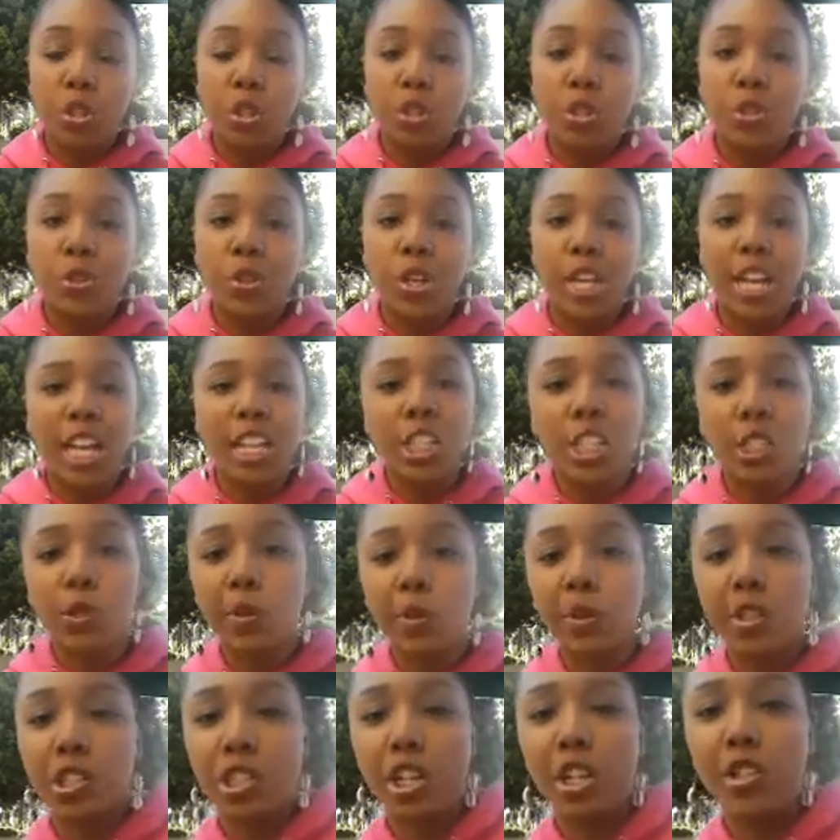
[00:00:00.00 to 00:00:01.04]
to do and i just
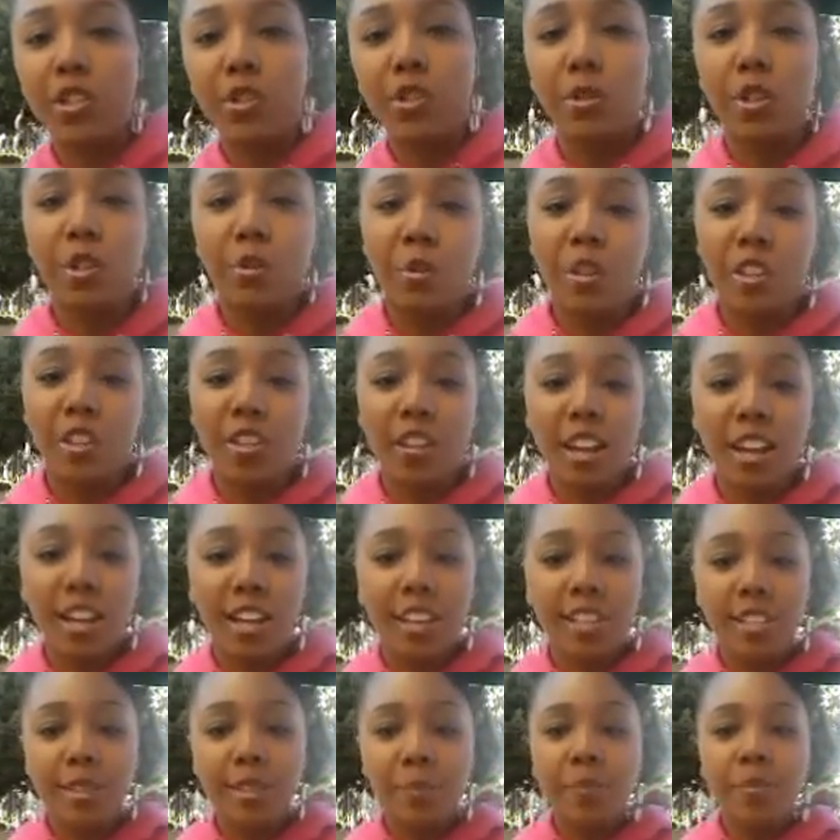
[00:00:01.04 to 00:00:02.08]
want to share a story with you
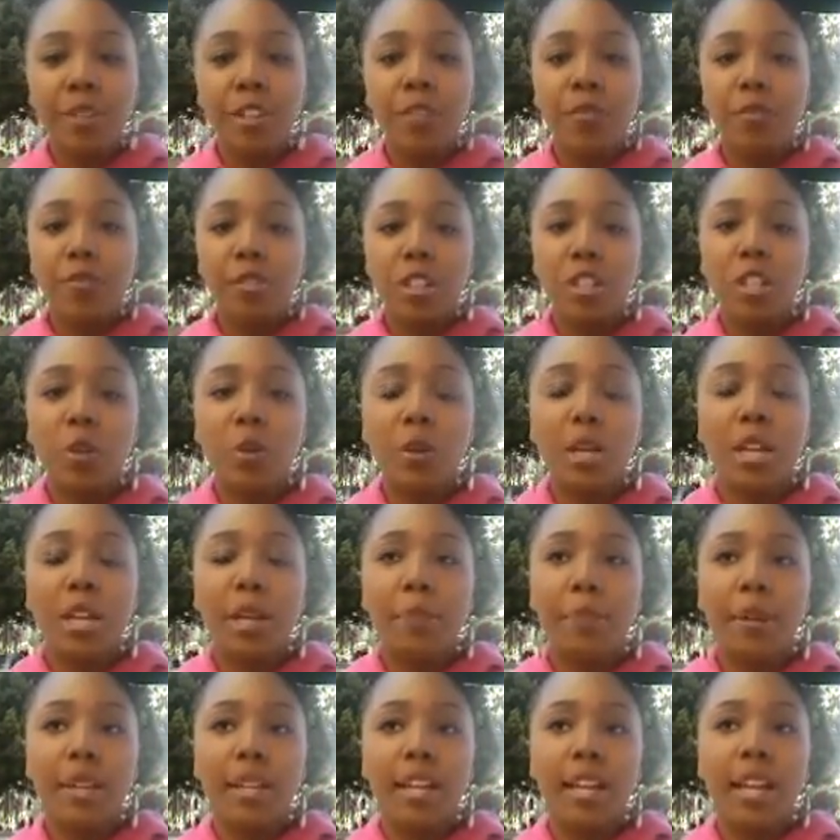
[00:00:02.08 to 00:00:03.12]
guys really quick
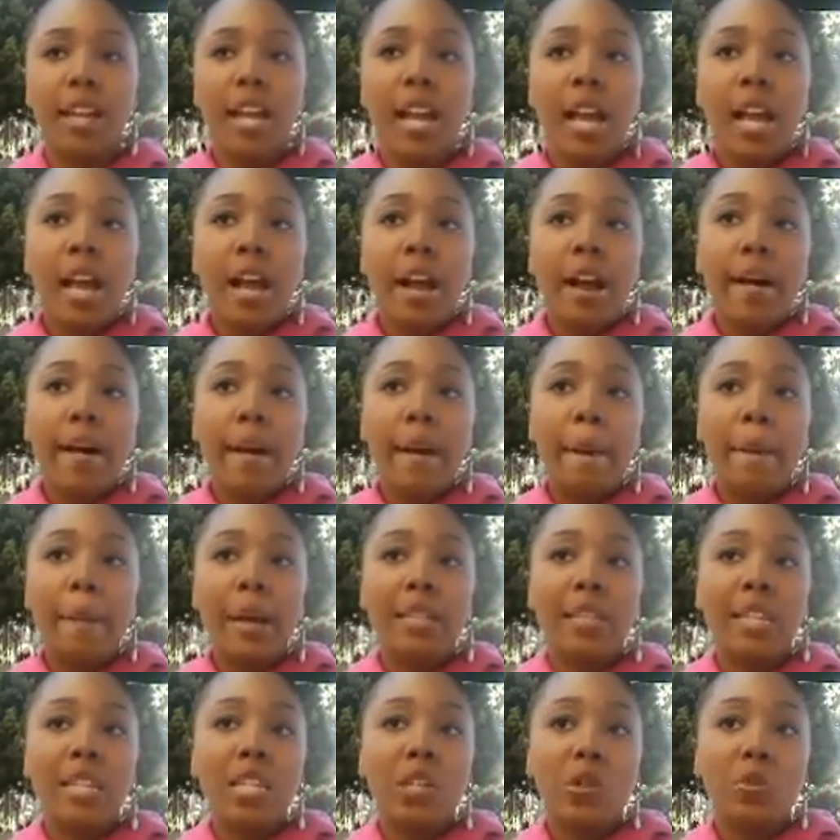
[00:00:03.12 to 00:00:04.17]
but um,
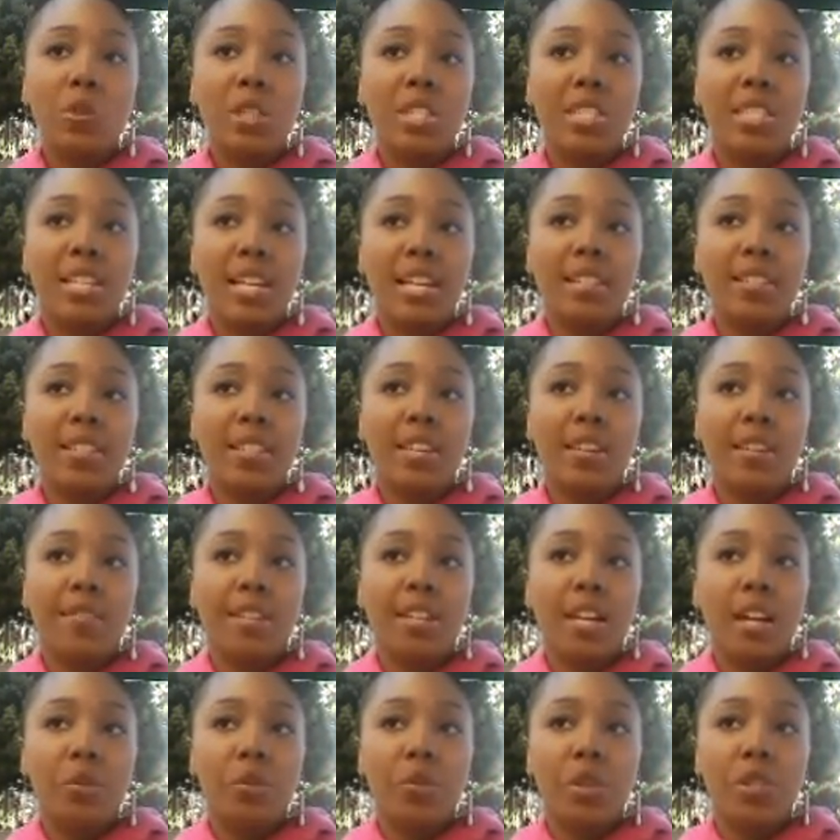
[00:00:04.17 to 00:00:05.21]
i think it was thanksgiving
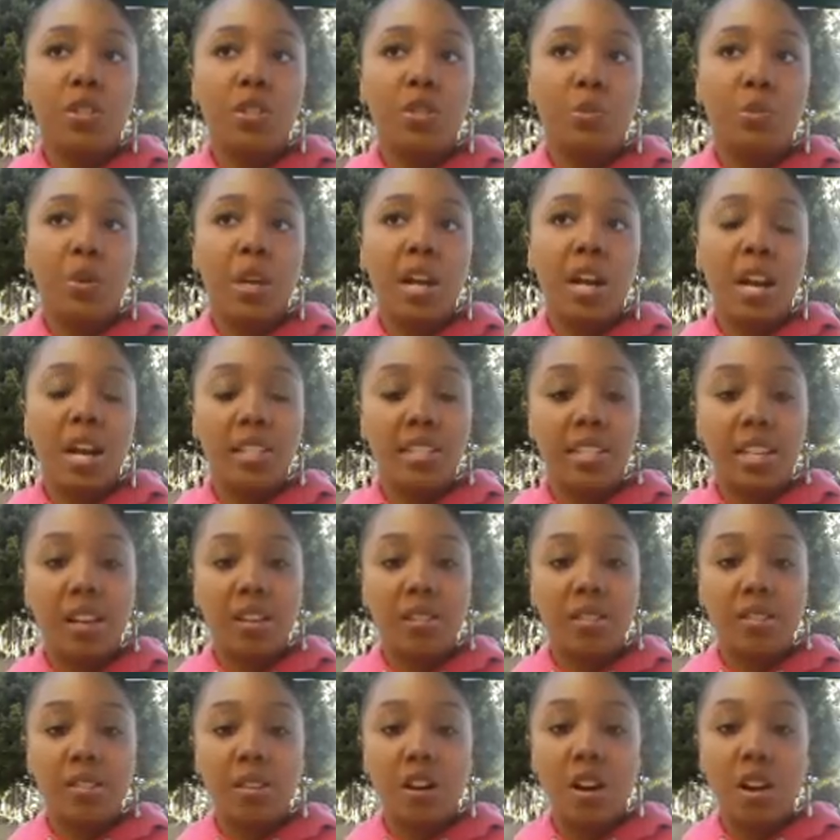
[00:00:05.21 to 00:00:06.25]
i went to my aunt's
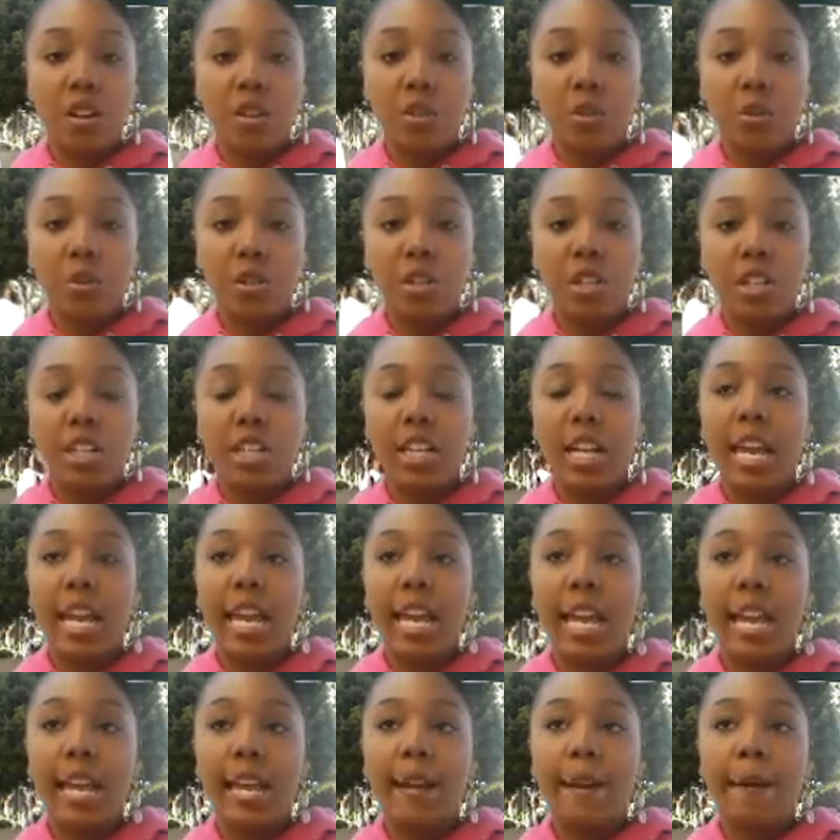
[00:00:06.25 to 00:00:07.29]
house in parkborn
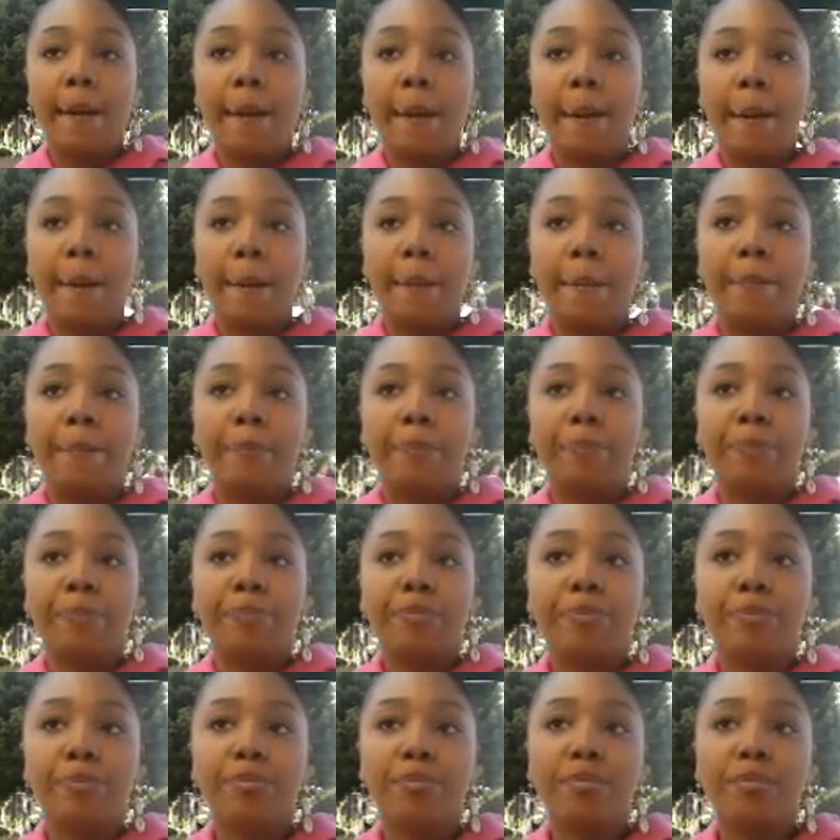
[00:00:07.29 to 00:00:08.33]
and um,
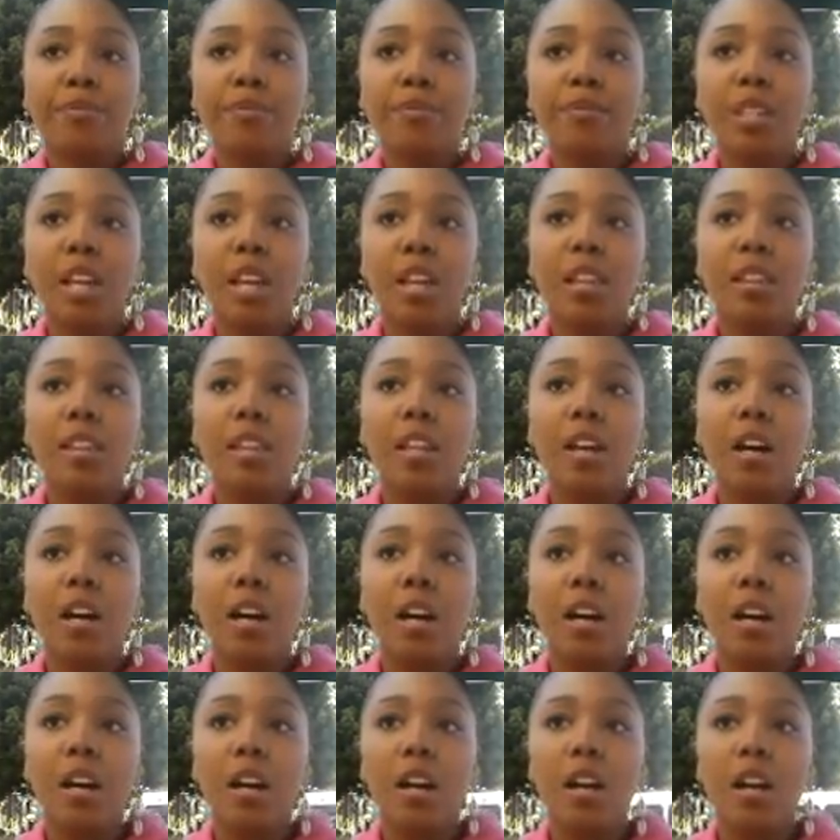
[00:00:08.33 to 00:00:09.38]

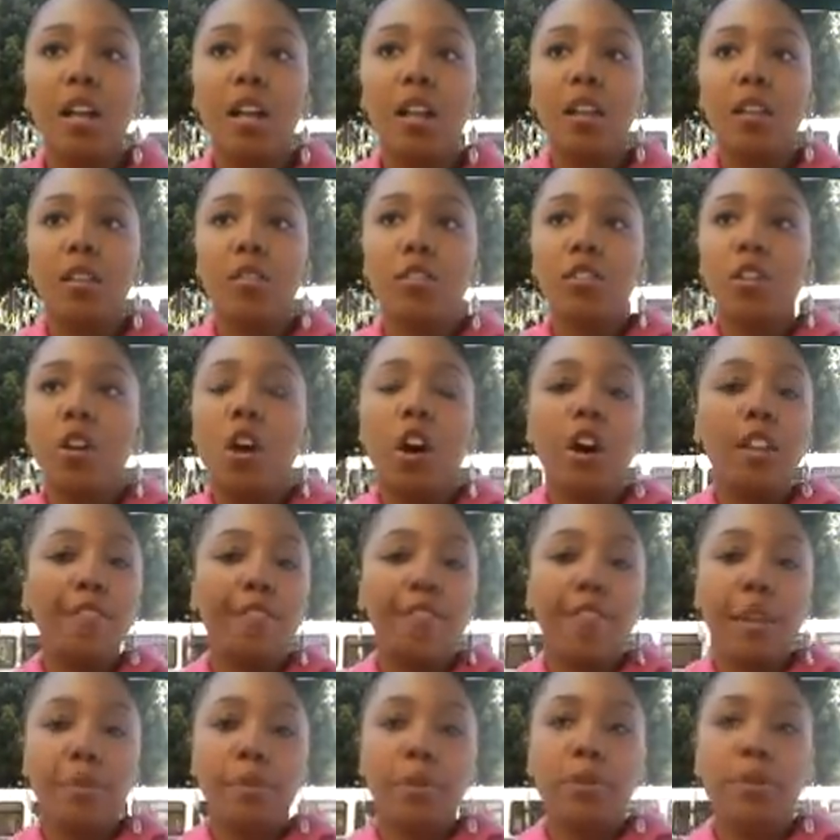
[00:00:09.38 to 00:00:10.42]
uh, you know all the
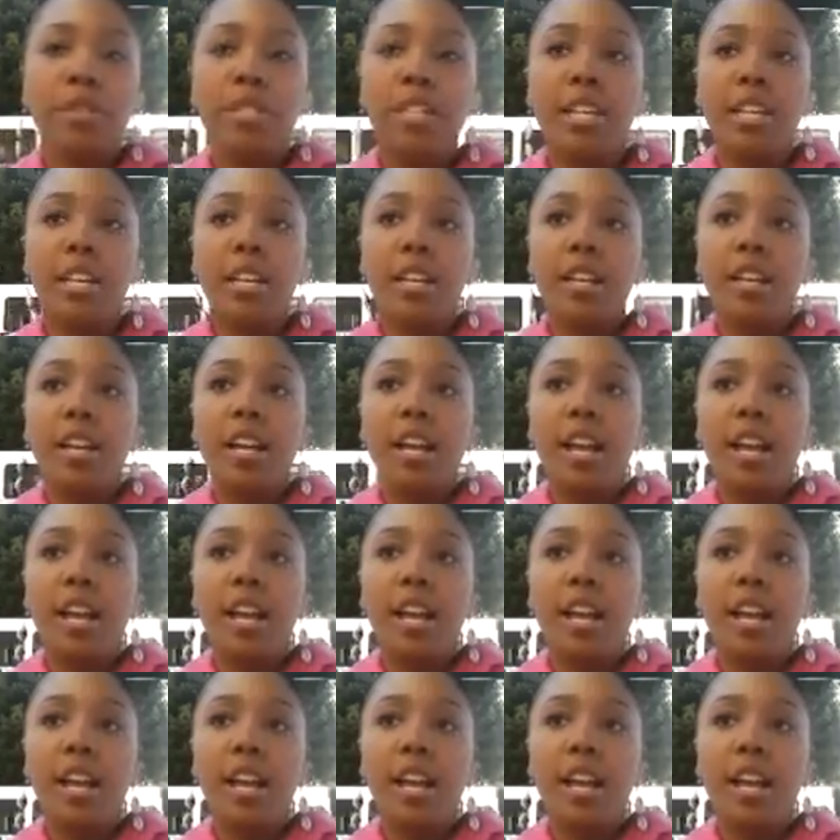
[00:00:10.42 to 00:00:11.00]
family was there